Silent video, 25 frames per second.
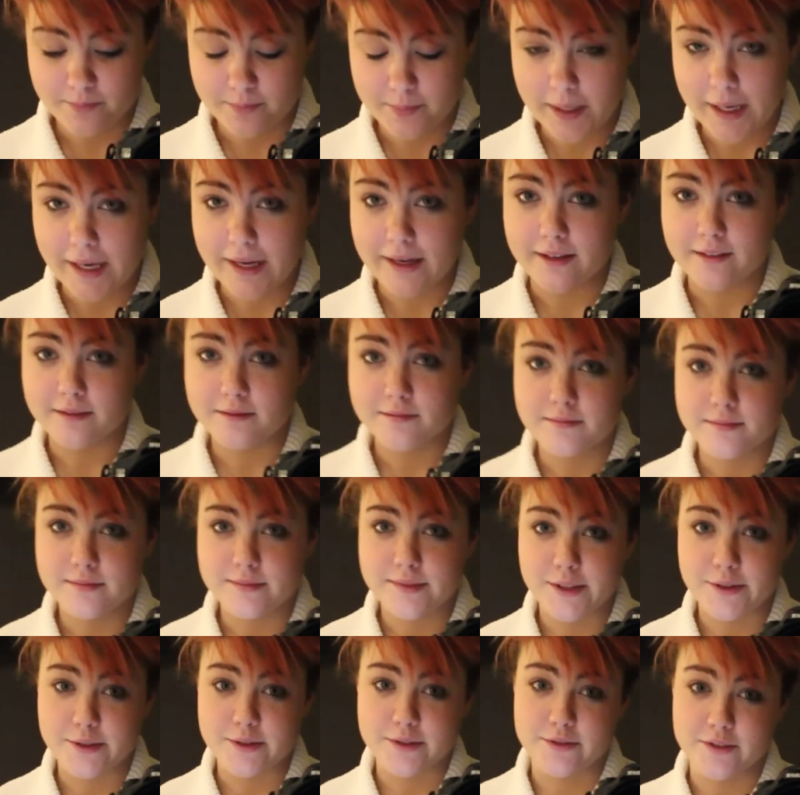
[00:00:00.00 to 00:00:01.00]
but
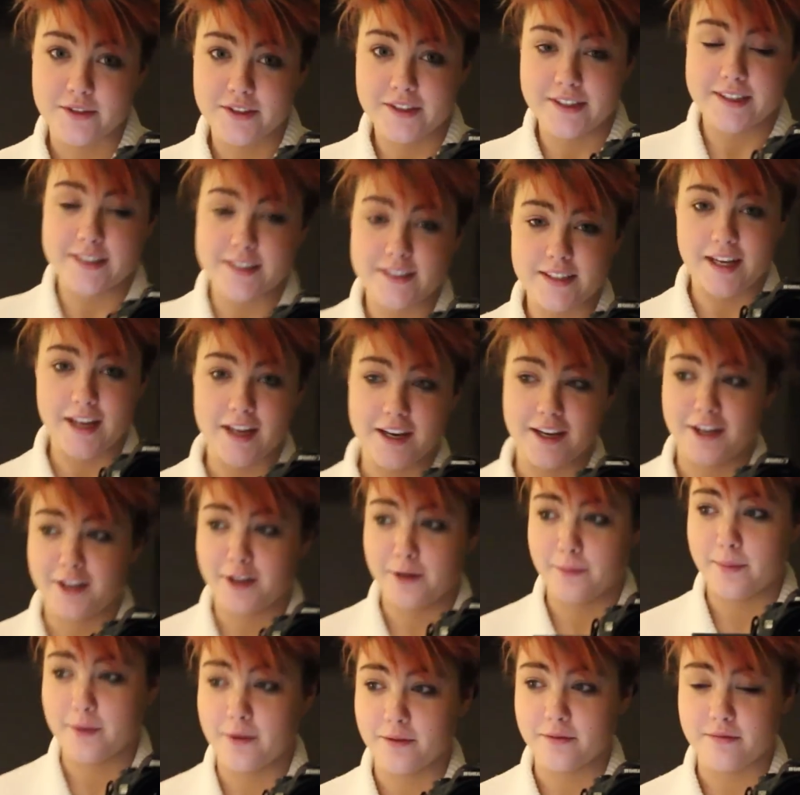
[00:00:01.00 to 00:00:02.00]
I was really excited
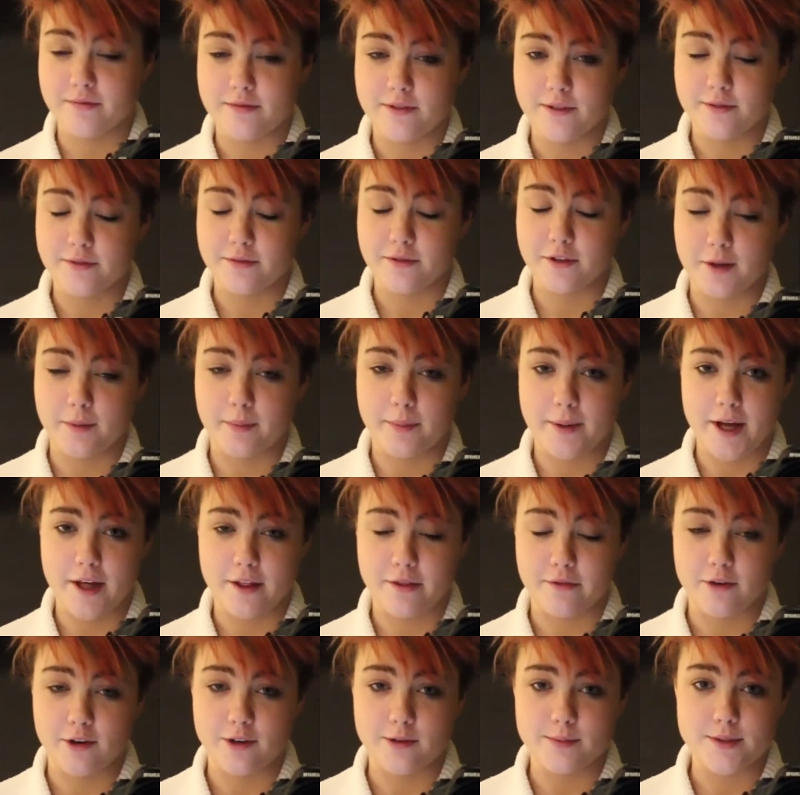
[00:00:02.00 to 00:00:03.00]
about the free
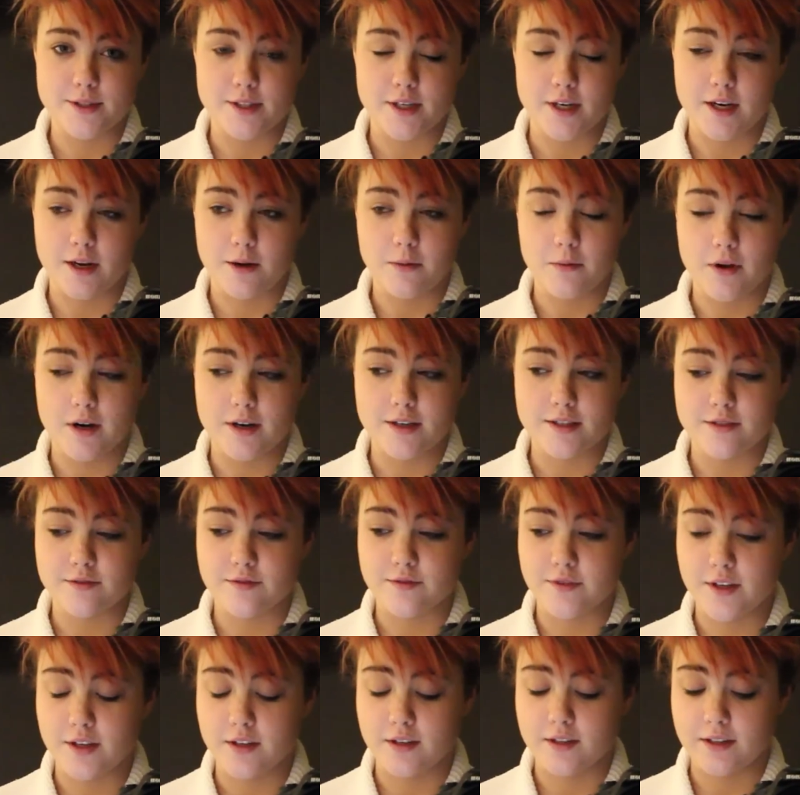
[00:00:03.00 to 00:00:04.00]
bathrobes and I wanted to
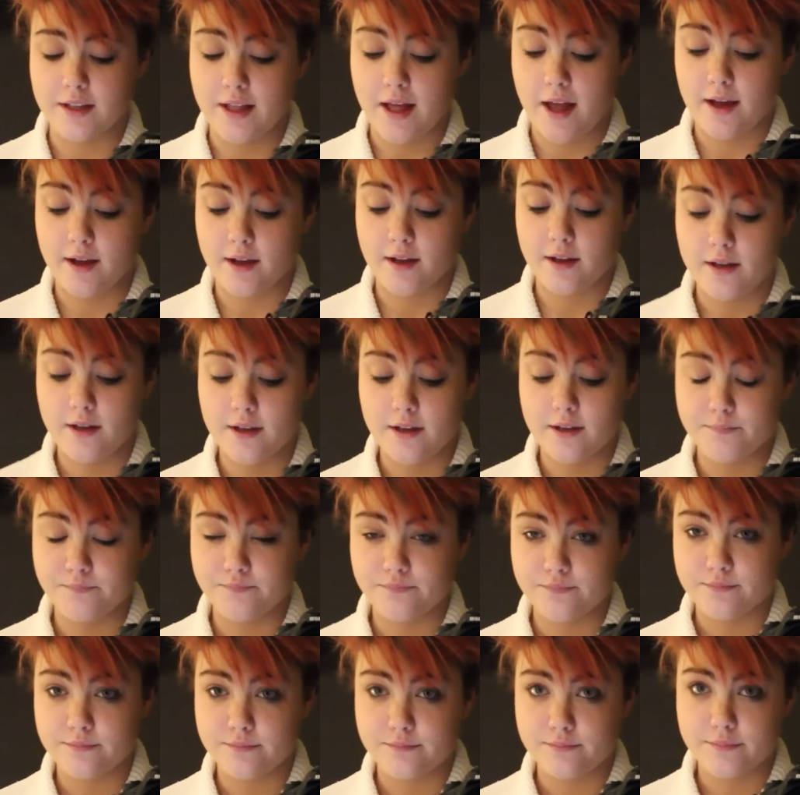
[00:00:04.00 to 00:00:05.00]
feel like
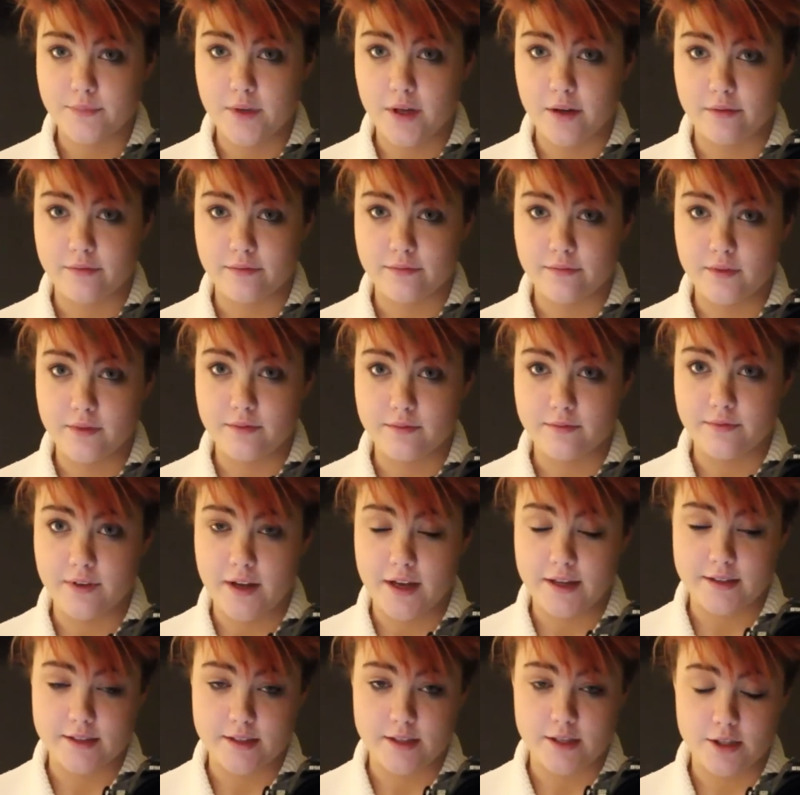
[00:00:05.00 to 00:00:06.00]
a
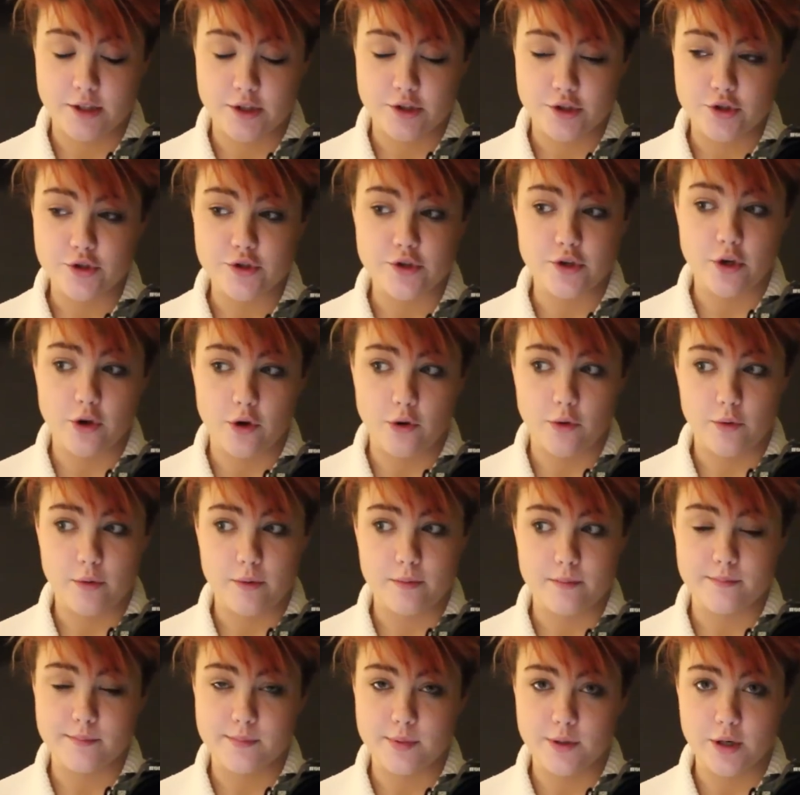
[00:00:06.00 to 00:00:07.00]
fancy, so
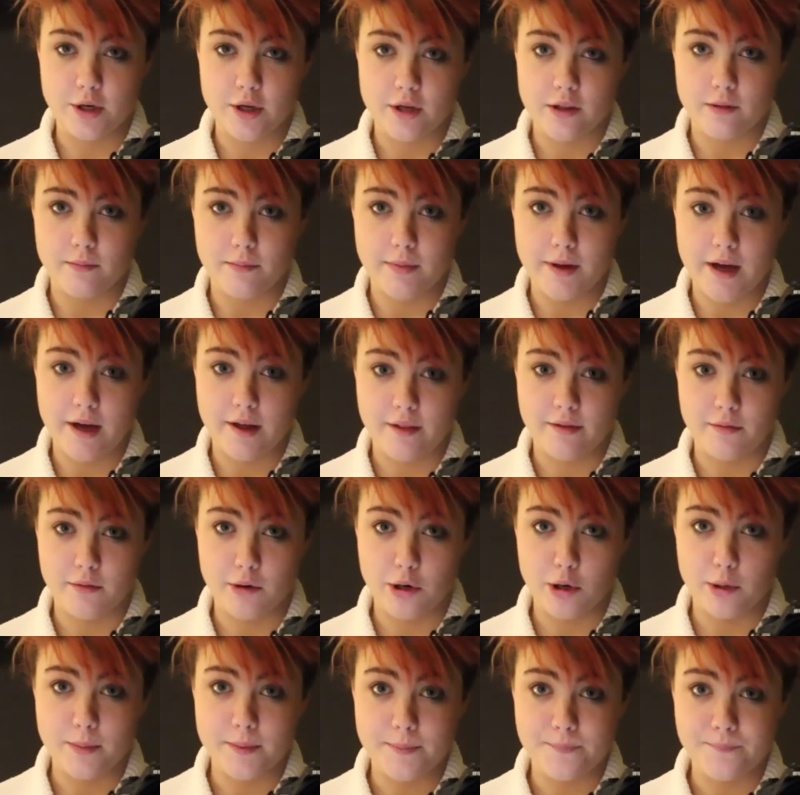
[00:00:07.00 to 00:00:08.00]
put on the
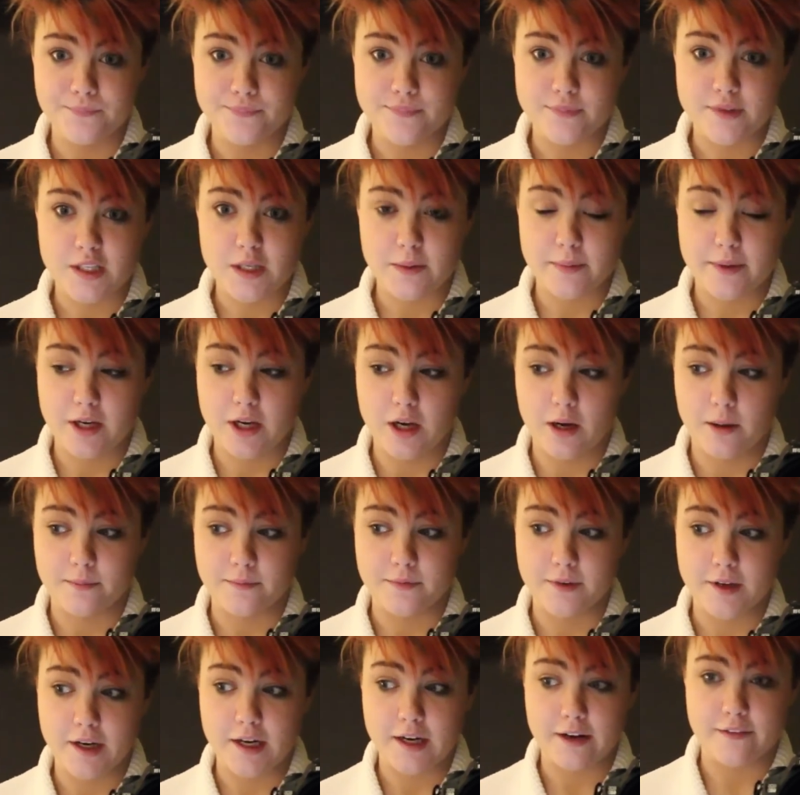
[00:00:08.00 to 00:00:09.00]
bathrobe to be
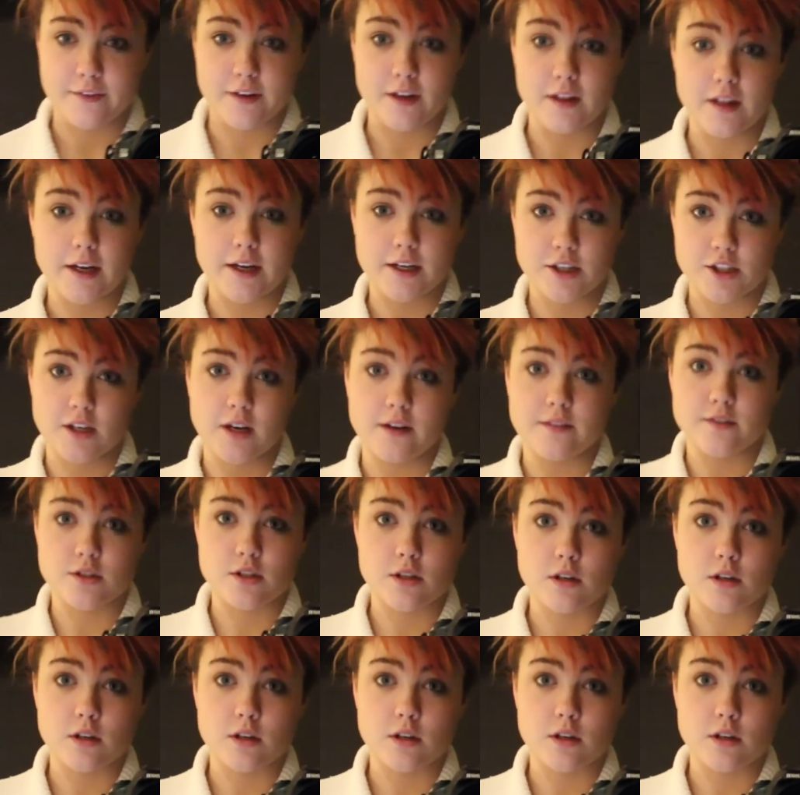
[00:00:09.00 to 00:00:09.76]
comfy, and I feel like I should have a